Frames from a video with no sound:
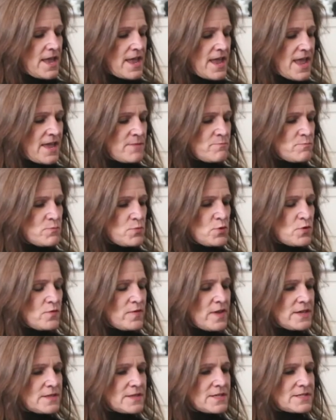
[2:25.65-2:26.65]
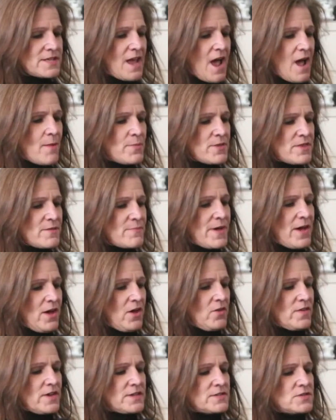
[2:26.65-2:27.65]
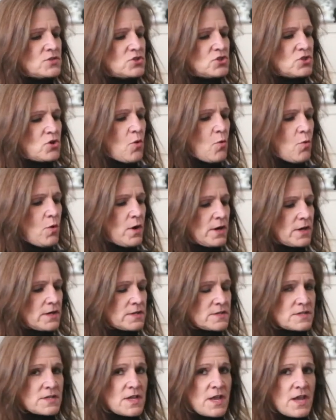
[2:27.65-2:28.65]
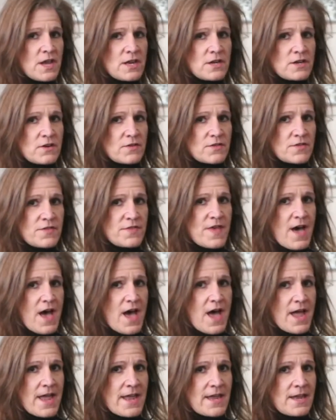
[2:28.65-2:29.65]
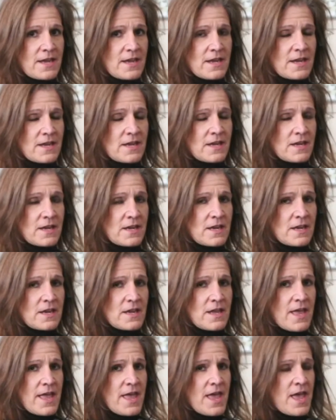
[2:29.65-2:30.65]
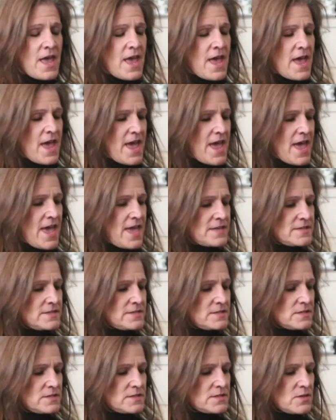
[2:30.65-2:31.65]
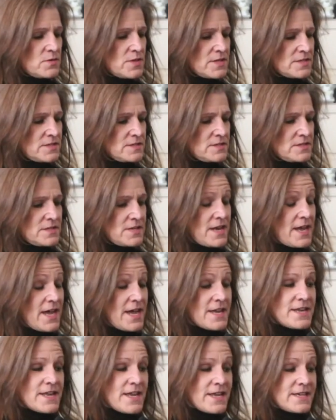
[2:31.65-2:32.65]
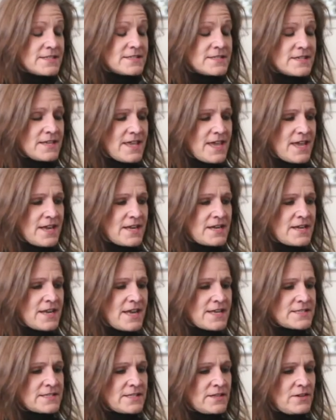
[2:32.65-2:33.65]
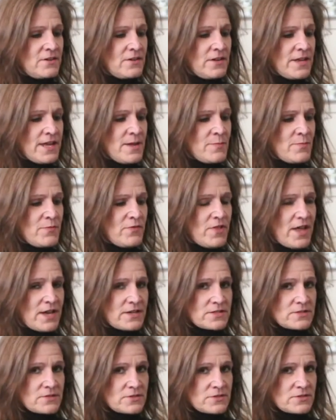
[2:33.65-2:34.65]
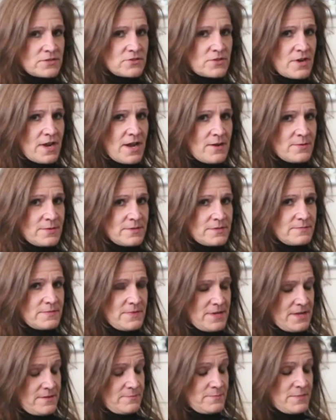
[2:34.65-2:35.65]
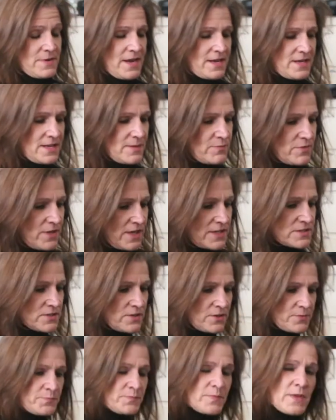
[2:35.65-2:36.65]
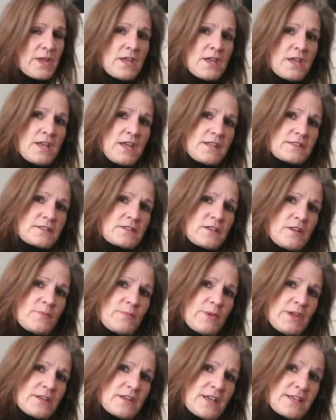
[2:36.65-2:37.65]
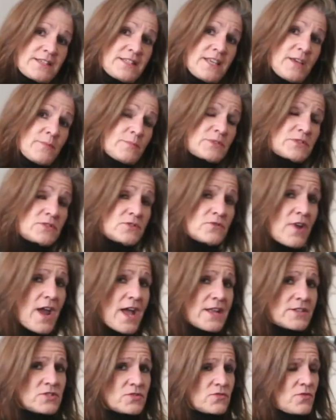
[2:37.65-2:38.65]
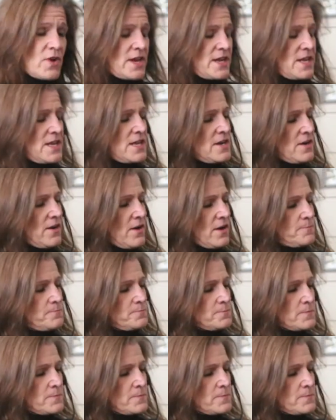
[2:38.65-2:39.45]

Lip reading: and moving the top of the pelvis towards your thigh. And so this is a nice little hip flexor stretch, not hip flexor. It's going to be a nice hip stretch right here.